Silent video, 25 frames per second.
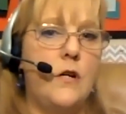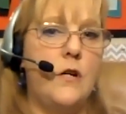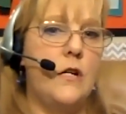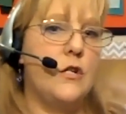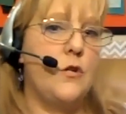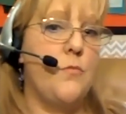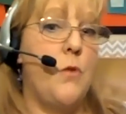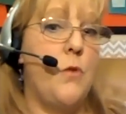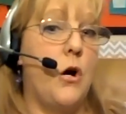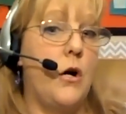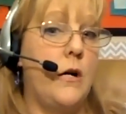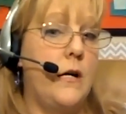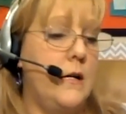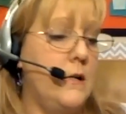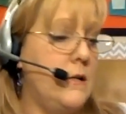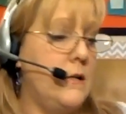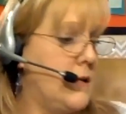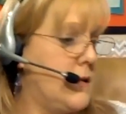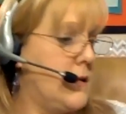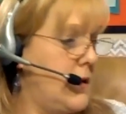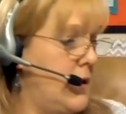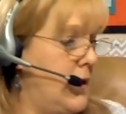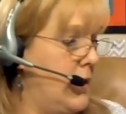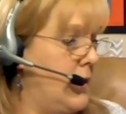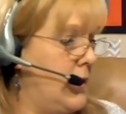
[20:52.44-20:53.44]
niche
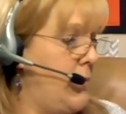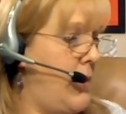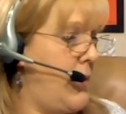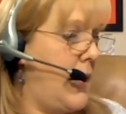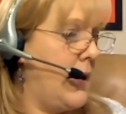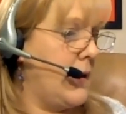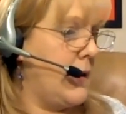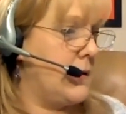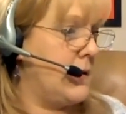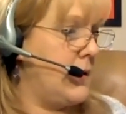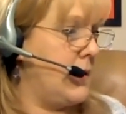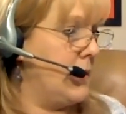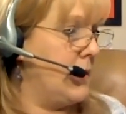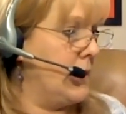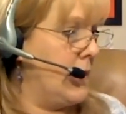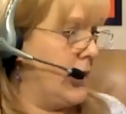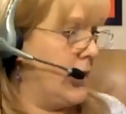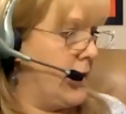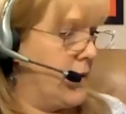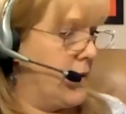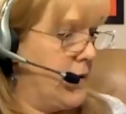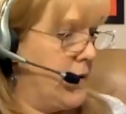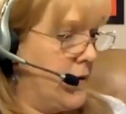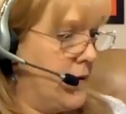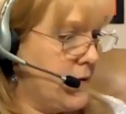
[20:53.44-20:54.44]
markets in a magazine
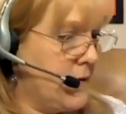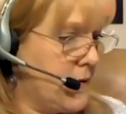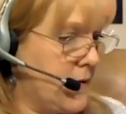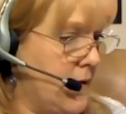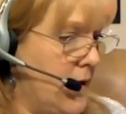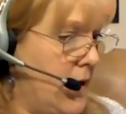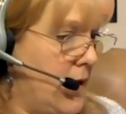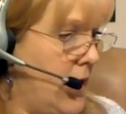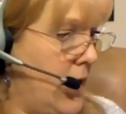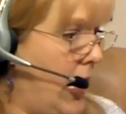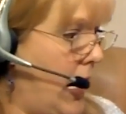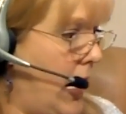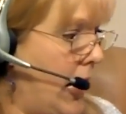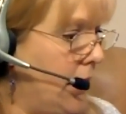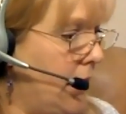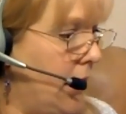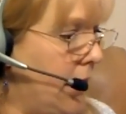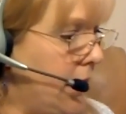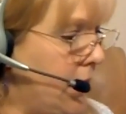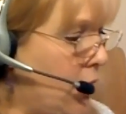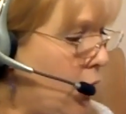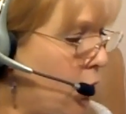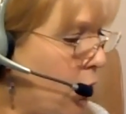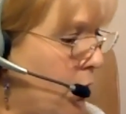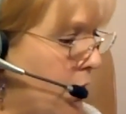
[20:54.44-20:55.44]
like this. I
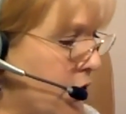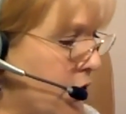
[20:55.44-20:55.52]
like go